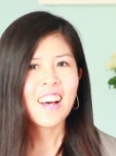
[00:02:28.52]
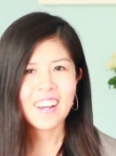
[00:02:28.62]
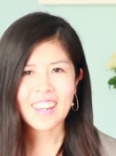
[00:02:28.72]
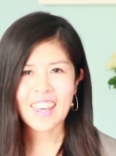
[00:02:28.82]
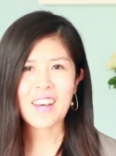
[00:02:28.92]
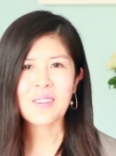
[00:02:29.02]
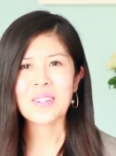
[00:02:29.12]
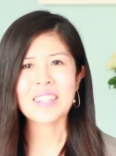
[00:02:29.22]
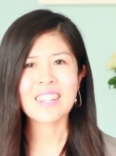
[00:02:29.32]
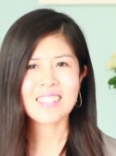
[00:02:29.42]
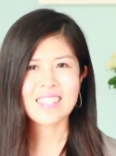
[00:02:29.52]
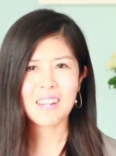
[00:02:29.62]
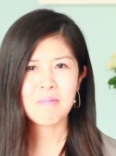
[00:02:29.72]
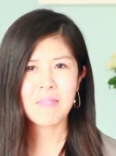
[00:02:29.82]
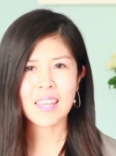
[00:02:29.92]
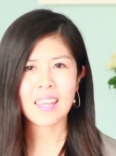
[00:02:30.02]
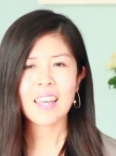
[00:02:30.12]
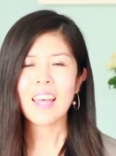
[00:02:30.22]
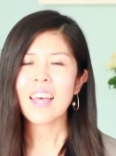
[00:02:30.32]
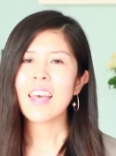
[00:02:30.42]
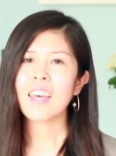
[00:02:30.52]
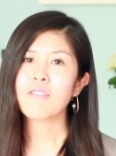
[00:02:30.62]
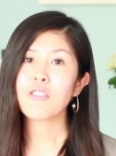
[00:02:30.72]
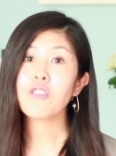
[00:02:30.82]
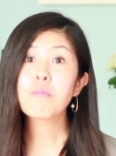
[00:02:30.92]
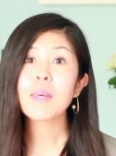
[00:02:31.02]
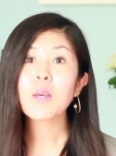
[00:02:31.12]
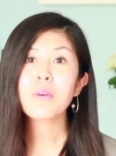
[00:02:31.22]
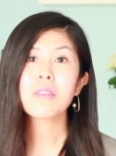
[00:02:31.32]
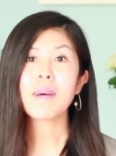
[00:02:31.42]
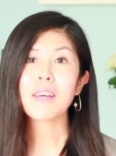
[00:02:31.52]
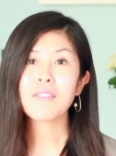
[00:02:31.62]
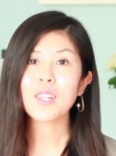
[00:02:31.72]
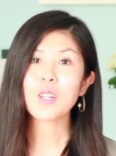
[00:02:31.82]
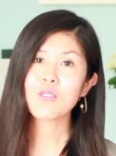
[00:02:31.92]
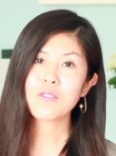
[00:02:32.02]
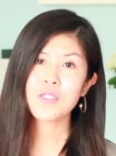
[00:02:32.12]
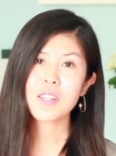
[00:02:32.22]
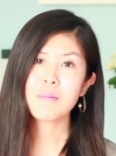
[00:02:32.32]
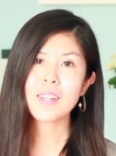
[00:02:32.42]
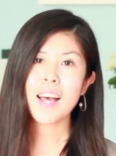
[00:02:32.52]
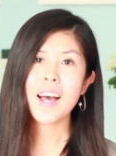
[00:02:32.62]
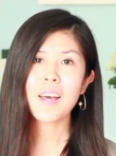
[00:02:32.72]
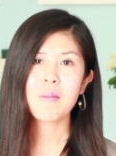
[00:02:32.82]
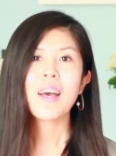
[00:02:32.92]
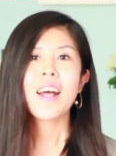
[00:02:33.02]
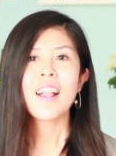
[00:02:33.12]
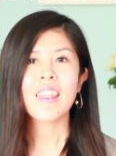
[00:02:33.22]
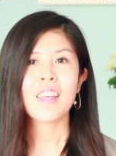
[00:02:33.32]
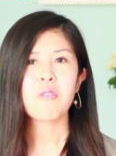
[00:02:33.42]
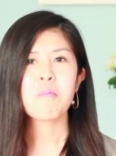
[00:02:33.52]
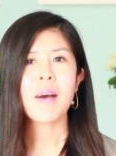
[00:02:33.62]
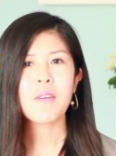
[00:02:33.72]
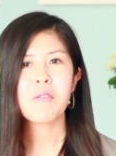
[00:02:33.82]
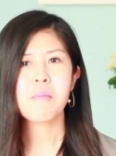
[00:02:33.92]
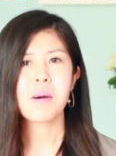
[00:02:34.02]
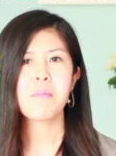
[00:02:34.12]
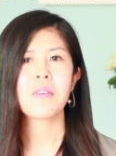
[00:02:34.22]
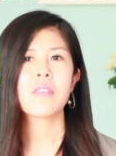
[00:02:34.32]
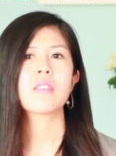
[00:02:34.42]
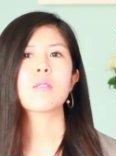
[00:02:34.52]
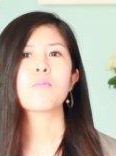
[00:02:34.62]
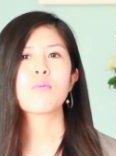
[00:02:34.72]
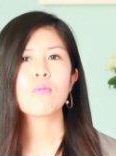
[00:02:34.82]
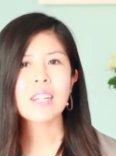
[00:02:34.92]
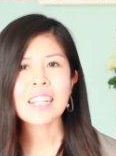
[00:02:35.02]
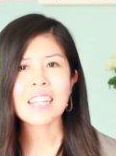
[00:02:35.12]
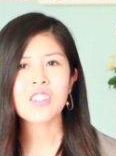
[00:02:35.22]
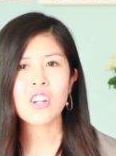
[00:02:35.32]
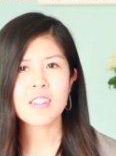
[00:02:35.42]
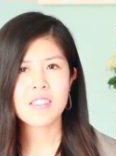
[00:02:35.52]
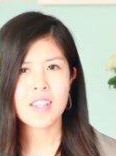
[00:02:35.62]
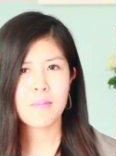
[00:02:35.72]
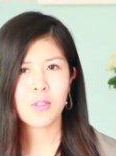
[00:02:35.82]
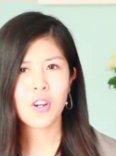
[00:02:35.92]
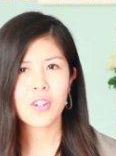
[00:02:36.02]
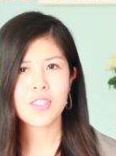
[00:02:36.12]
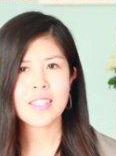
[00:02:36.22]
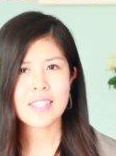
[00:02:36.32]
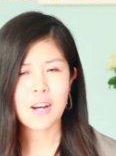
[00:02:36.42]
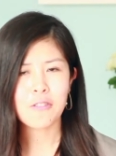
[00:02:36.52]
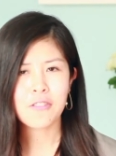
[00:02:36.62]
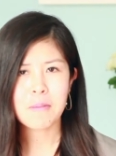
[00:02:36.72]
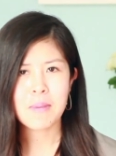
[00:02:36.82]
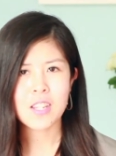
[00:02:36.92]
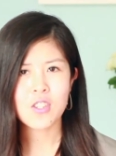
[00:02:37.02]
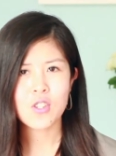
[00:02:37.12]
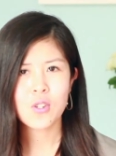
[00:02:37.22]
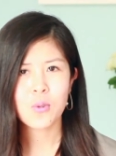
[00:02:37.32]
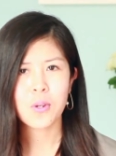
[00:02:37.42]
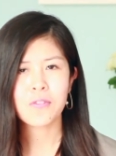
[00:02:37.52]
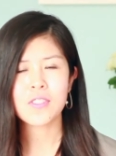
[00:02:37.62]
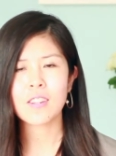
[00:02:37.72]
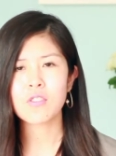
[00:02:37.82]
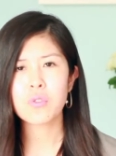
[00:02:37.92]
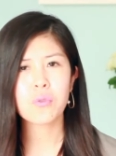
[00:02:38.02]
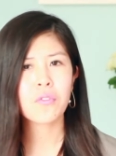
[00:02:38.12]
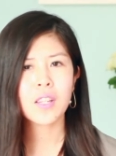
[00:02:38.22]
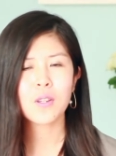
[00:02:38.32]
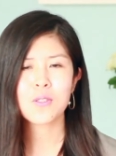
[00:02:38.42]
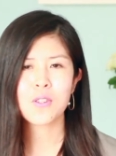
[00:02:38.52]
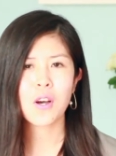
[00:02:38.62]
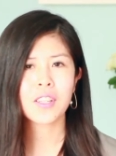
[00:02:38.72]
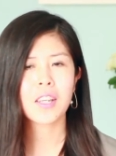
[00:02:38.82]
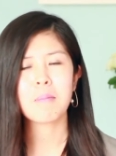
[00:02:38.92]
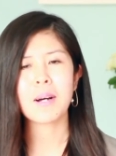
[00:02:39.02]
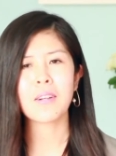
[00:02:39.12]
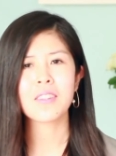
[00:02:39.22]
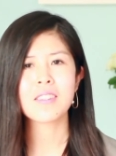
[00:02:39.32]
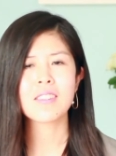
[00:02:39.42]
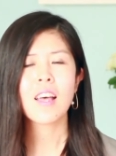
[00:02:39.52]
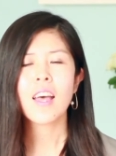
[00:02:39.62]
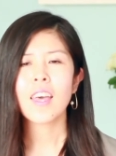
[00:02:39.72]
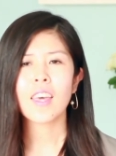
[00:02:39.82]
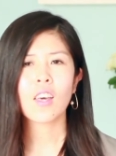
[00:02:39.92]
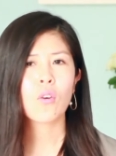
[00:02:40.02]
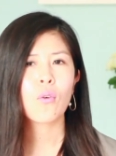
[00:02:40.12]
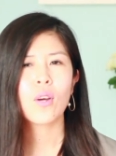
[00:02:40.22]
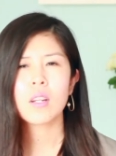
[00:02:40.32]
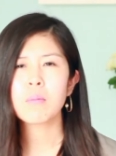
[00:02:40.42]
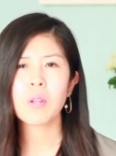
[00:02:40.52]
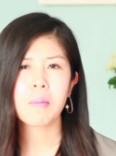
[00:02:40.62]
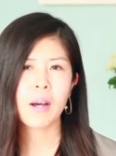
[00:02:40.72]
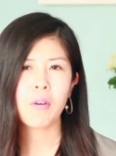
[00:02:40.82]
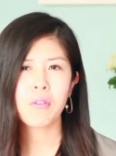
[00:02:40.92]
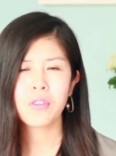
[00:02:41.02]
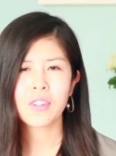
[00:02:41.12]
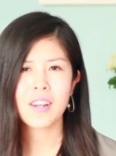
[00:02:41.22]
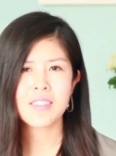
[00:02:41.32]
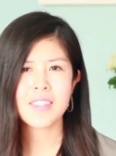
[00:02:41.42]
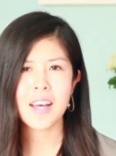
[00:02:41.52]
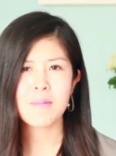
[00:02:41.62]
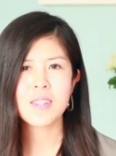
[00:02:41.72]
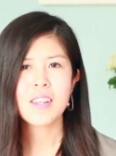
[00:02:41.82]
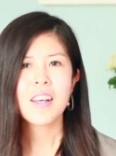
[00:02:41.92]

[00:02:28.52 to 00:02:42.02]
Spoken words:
Again, what does that mean? If you've been with my videos for some time, then you might remember this brilliant concept called self-image. We've done 2 videos talking about this incredibly powerful concept.